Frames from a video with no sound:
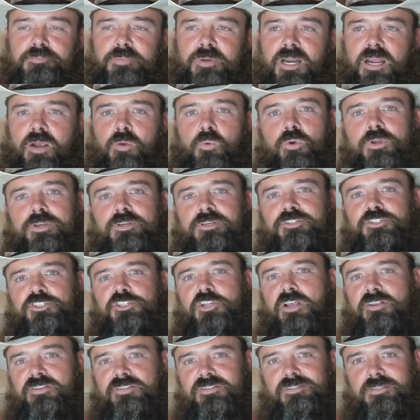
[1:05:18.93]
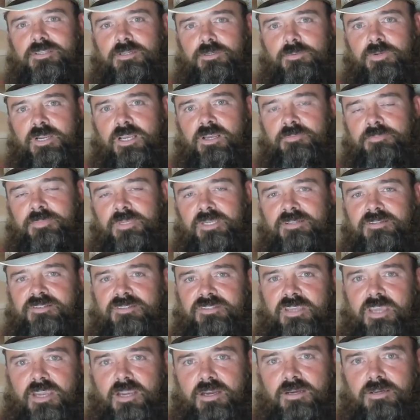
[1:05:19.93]
but I wouldn't just sit around being
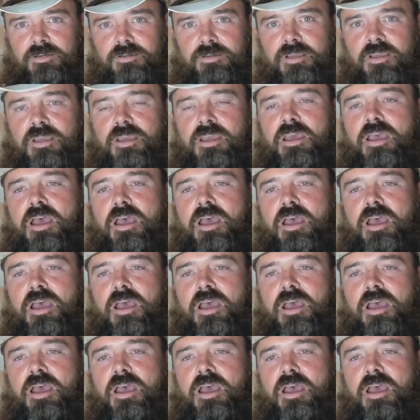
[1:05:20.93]
scared.